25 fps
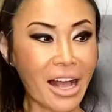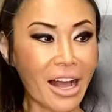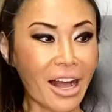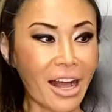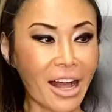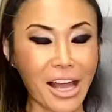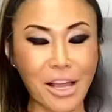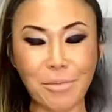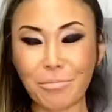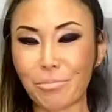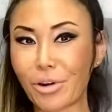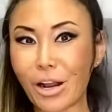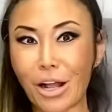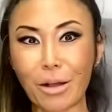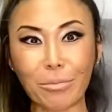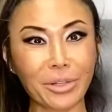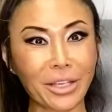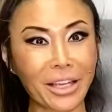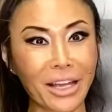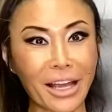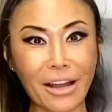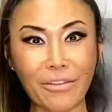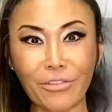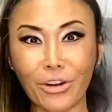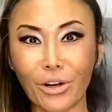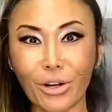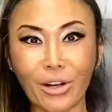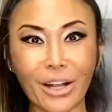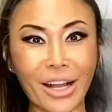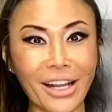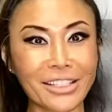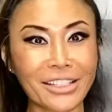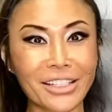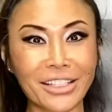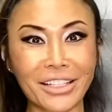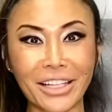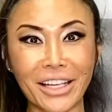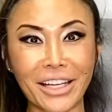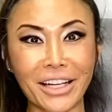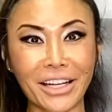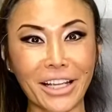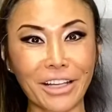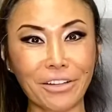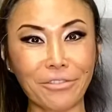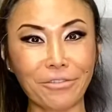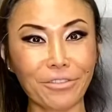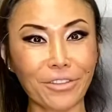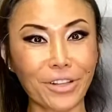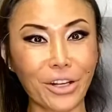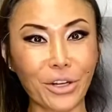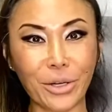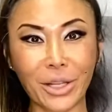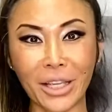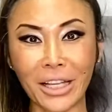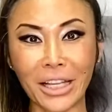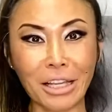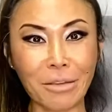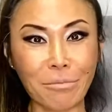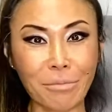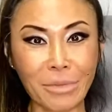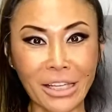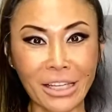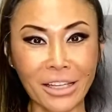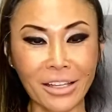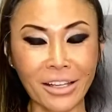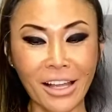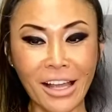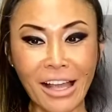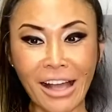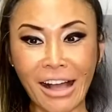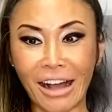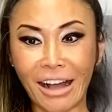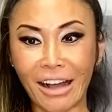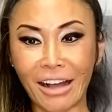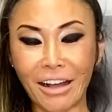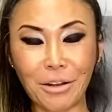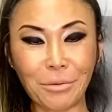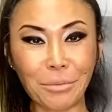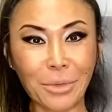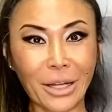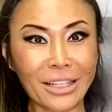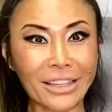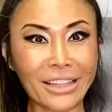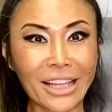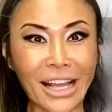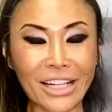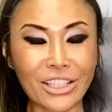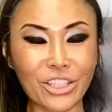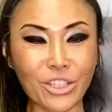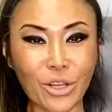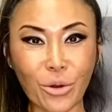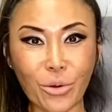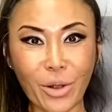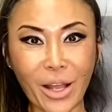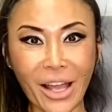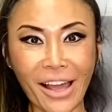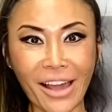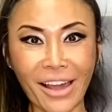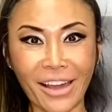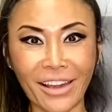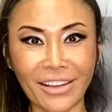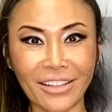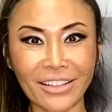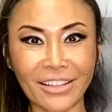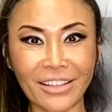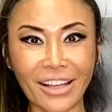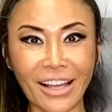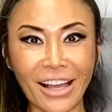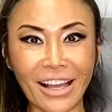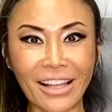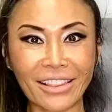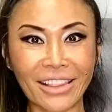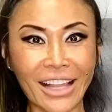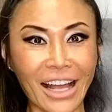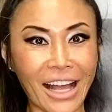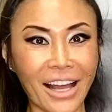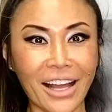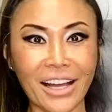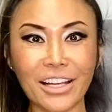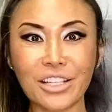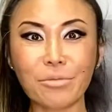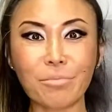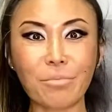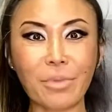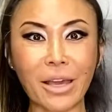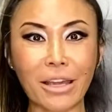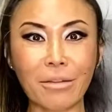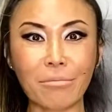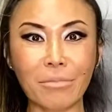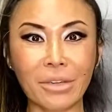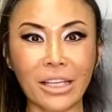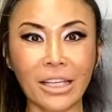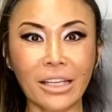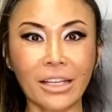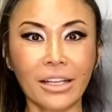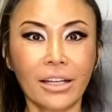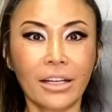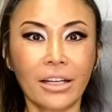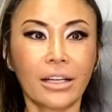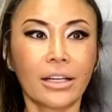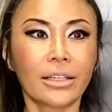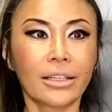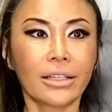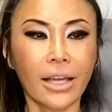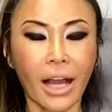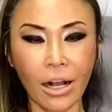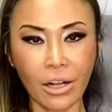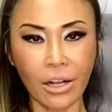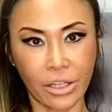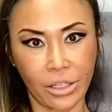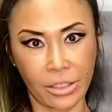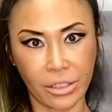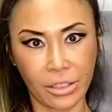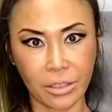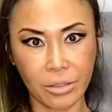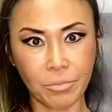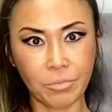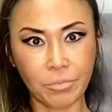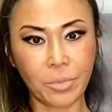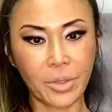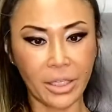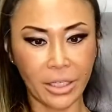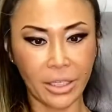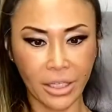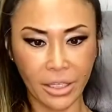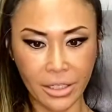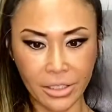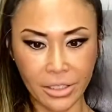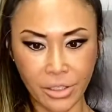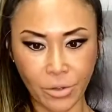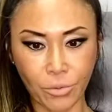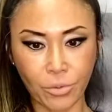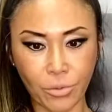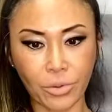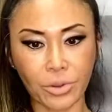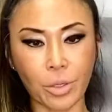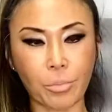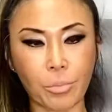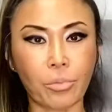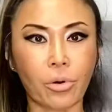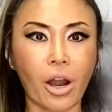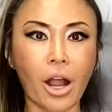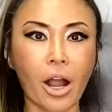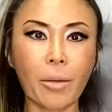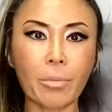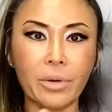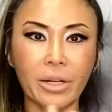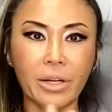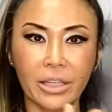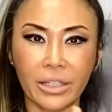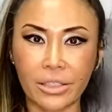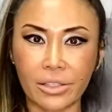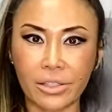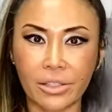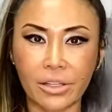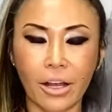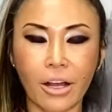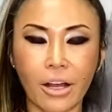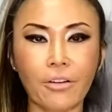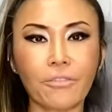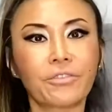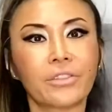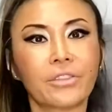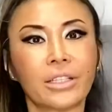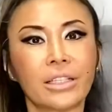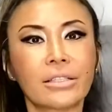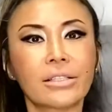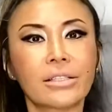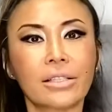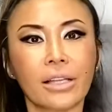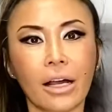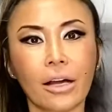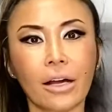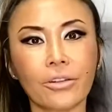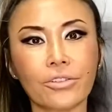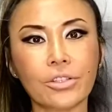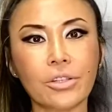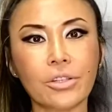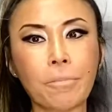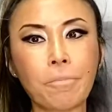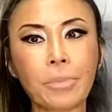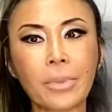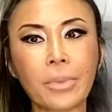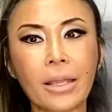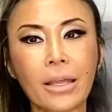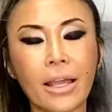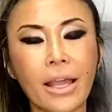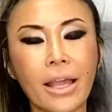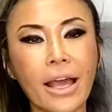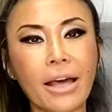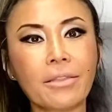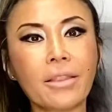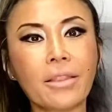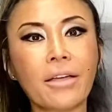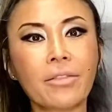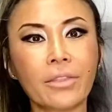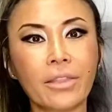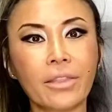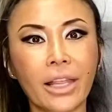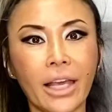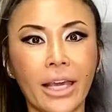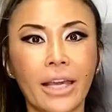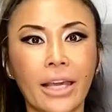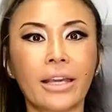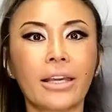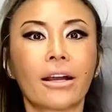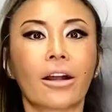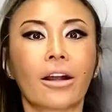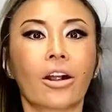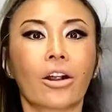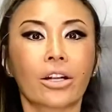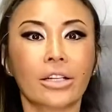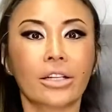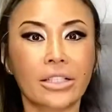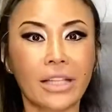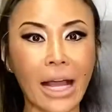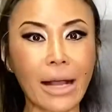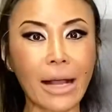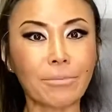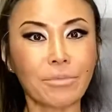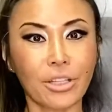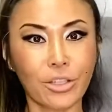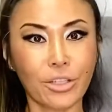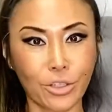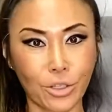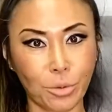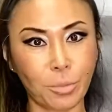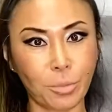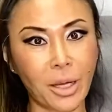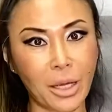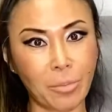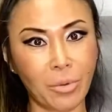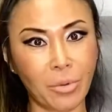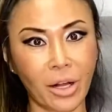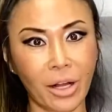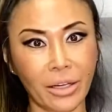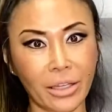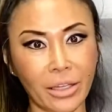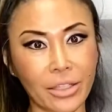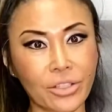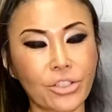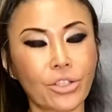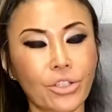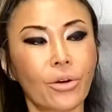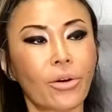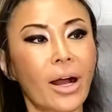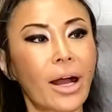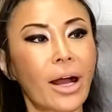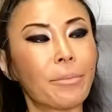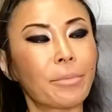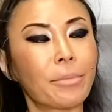I probably have all kinds of DNA floating in me, and that's okay. And that has made me younger because of the properties of these cells. And then they are adapting to my body, so I'm